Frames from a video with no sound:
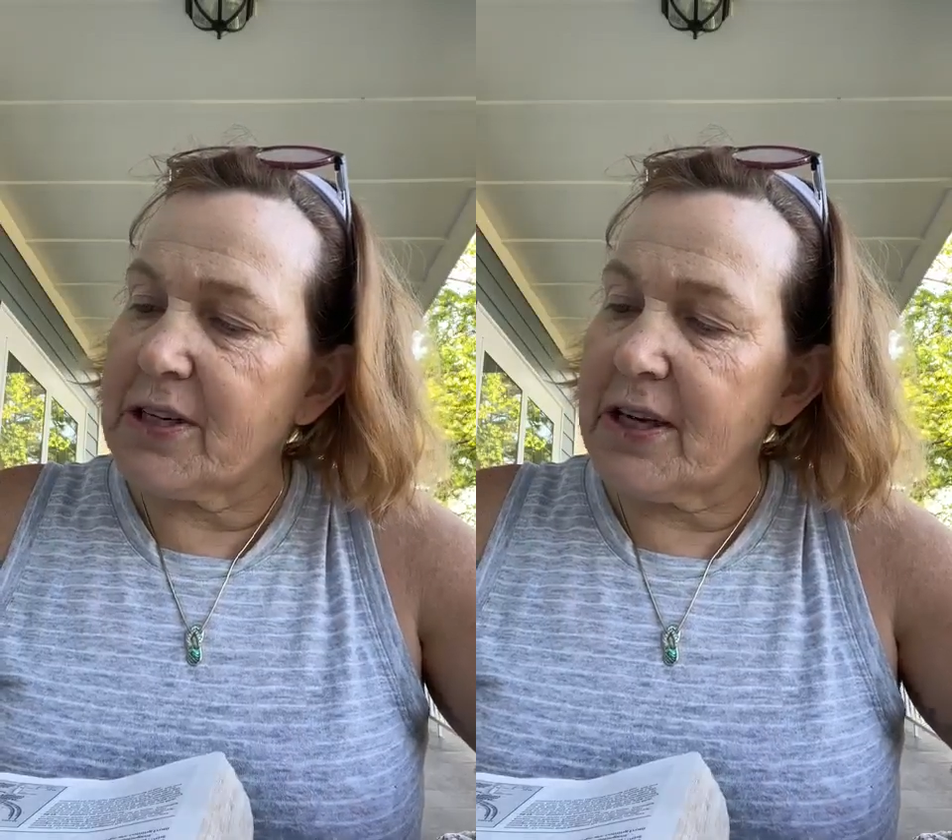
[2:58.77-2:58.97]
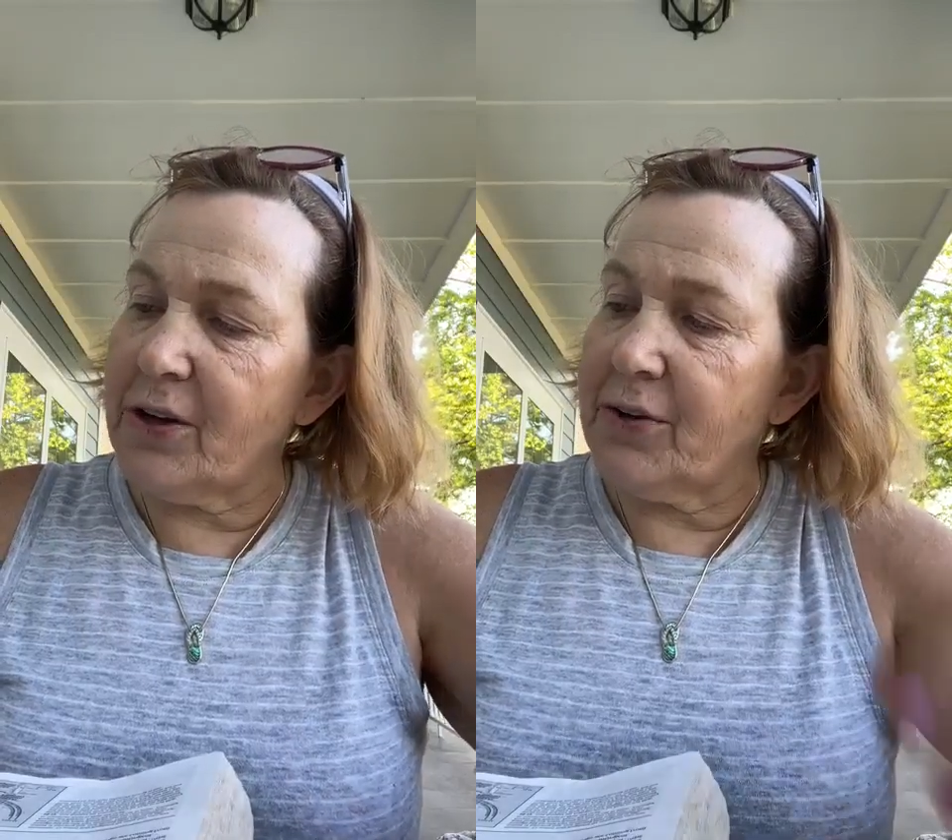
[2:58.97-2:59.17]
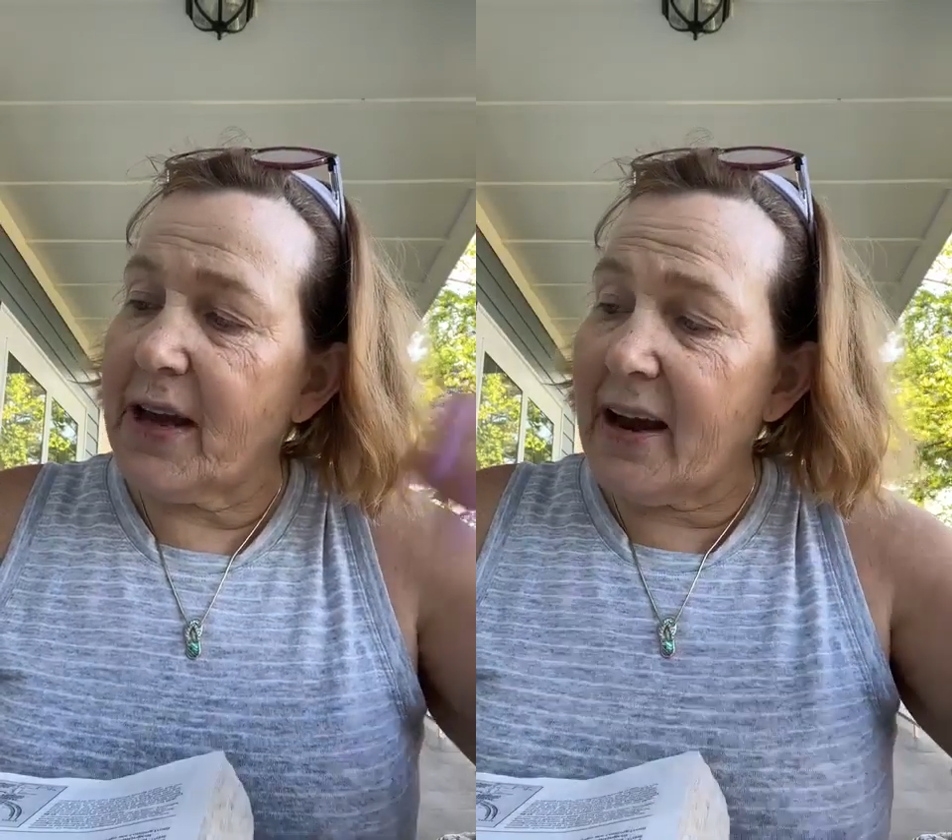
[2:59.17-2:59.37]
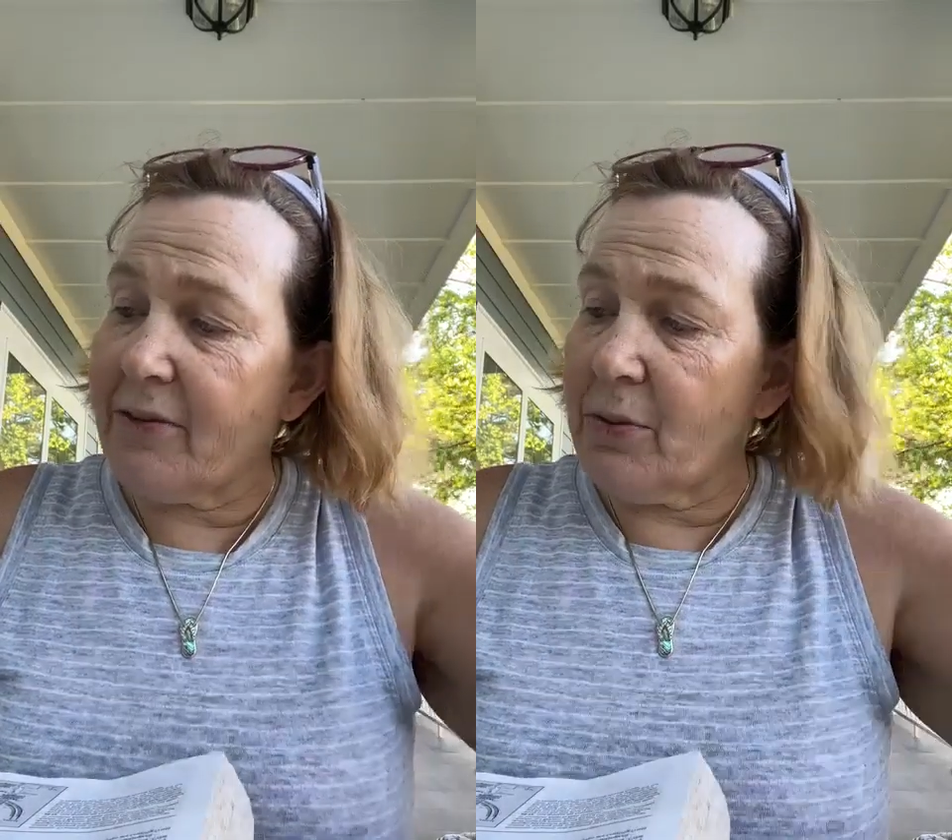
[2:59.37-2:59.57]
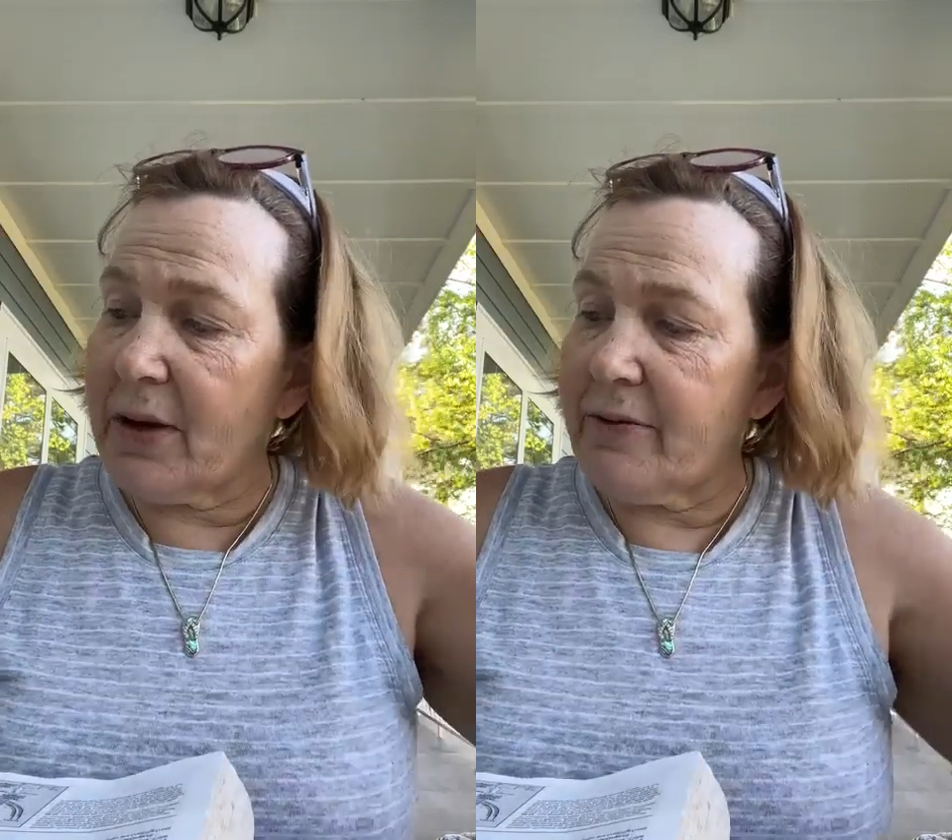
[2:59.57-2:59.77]
and killed
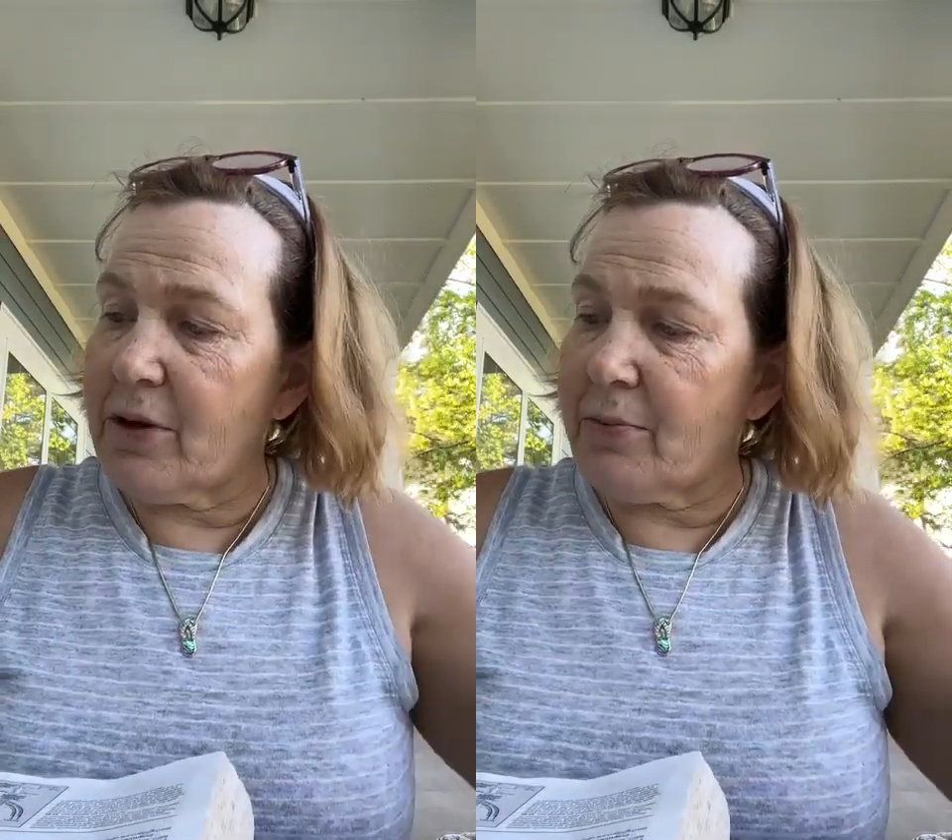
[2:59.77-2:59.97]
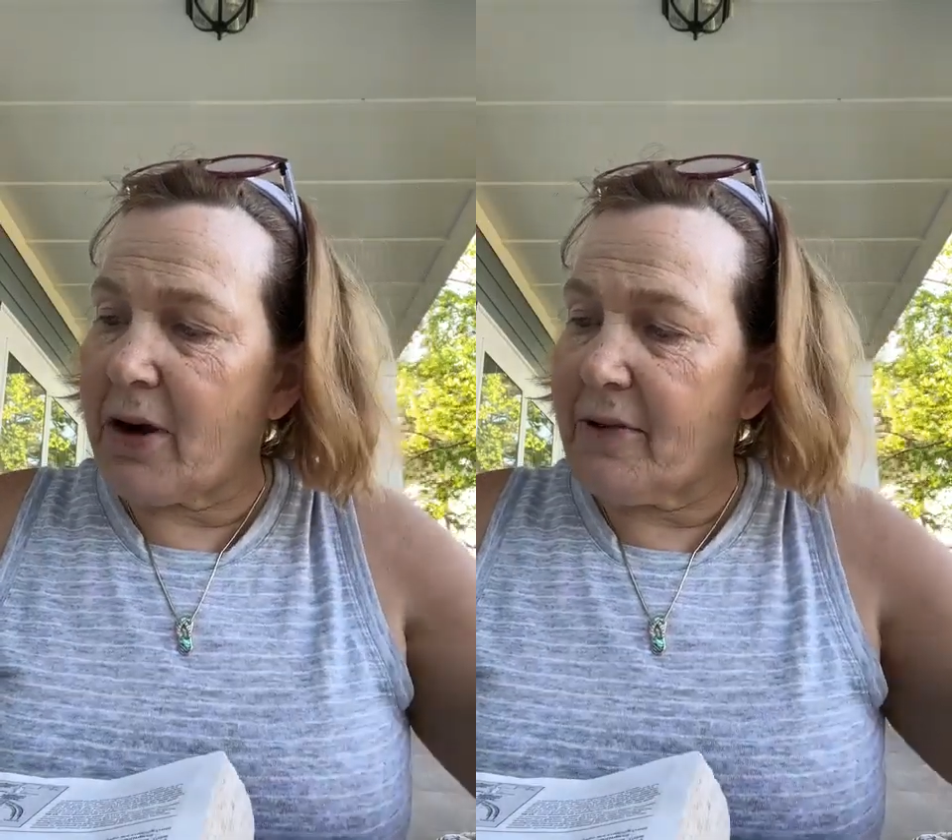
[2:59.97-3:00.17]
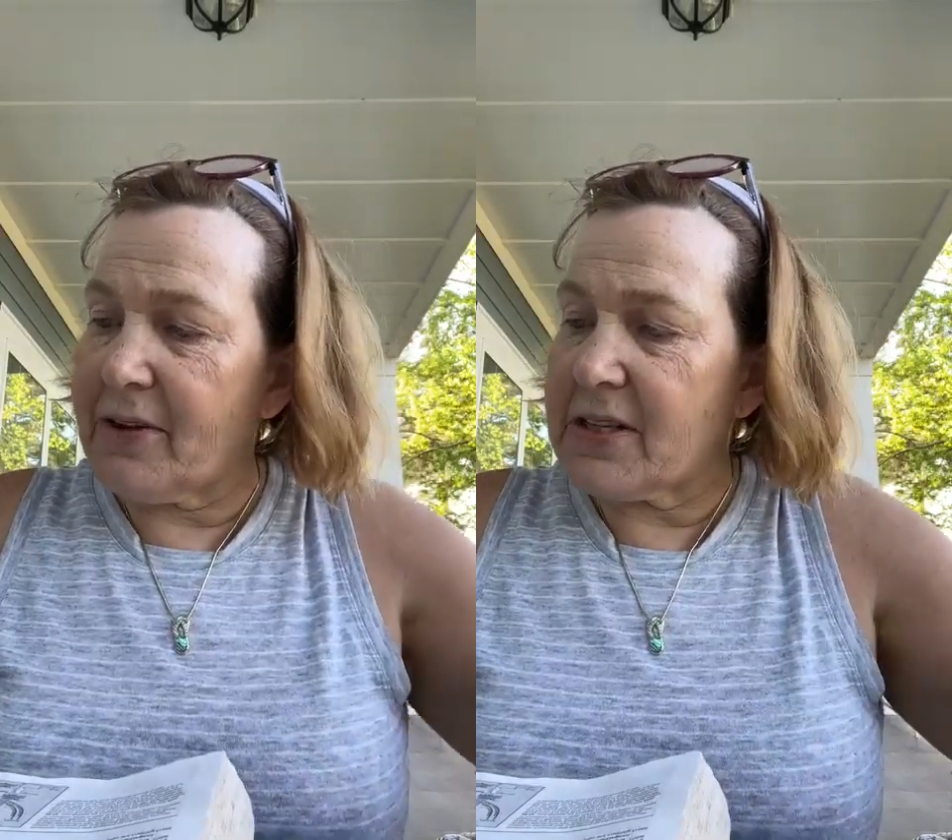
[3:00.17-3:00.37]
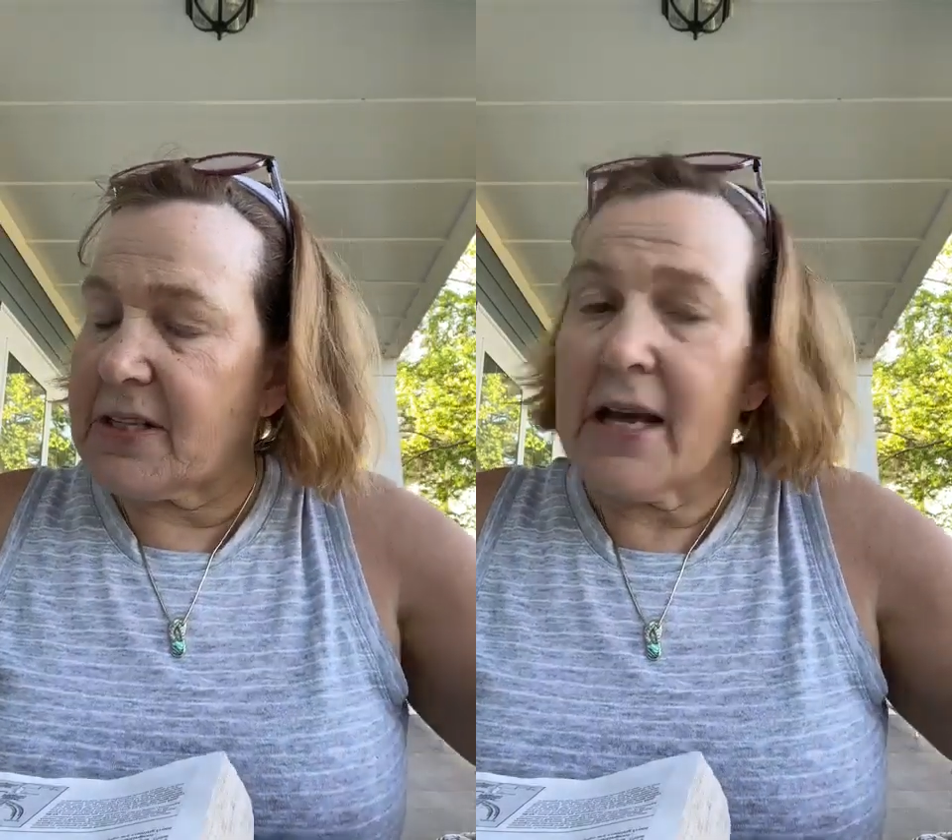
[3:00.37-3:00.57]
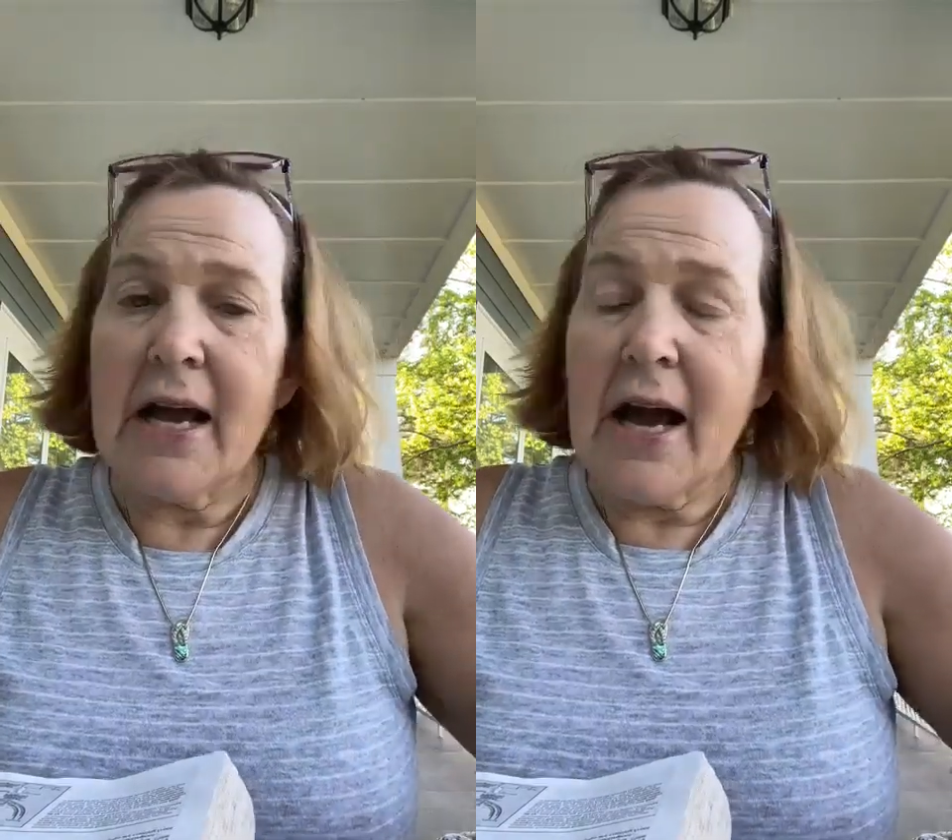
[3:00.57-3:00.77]
every one of your prophets.